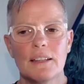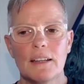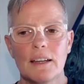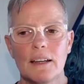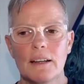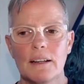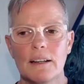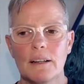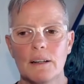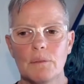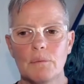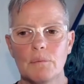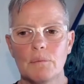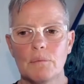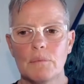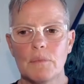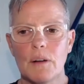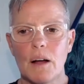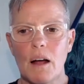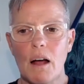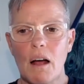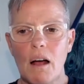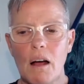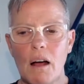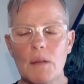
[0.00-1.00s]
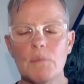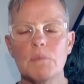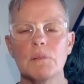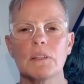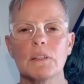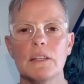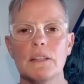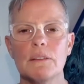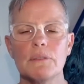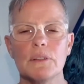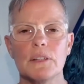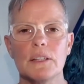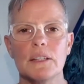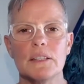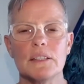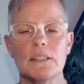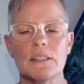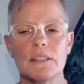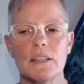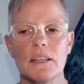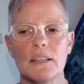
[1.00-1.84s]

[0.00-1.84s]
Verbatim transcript: um, I believe it,